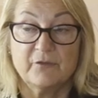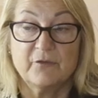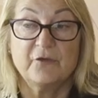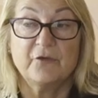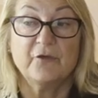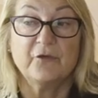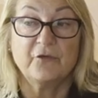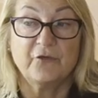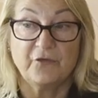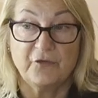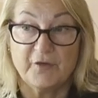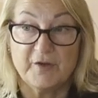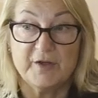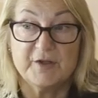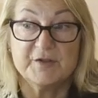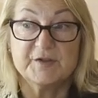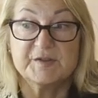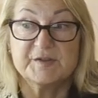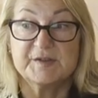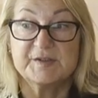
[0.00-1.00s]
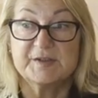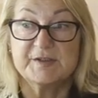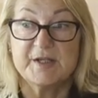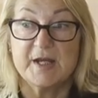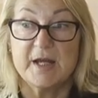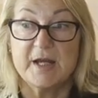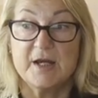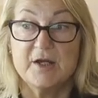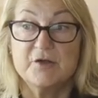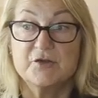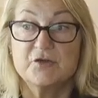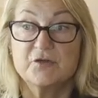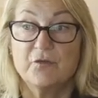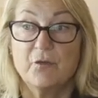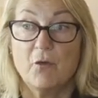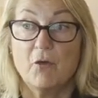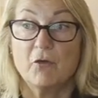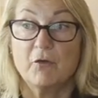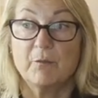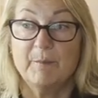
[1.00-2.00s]
the third stage
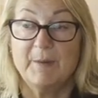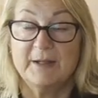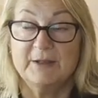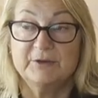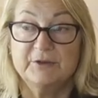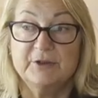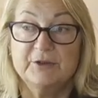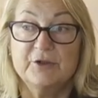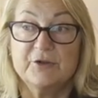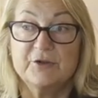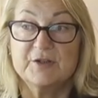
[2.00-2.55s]
for augmented